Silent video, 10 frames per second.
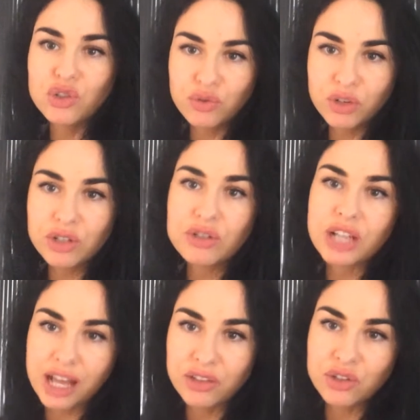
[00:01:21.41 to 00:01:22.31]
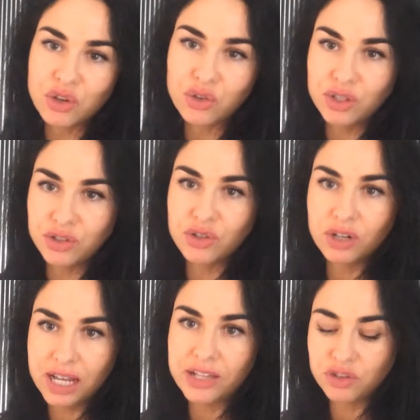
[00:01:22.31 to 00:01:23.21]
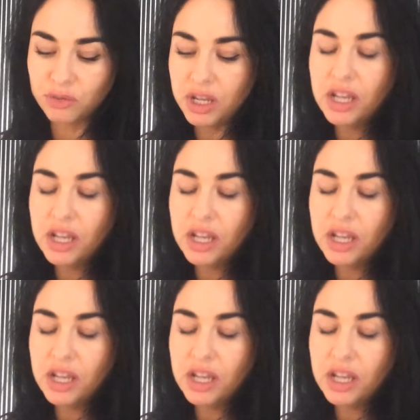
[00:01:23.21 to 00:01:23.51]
your readers and the non-readers in your classroom.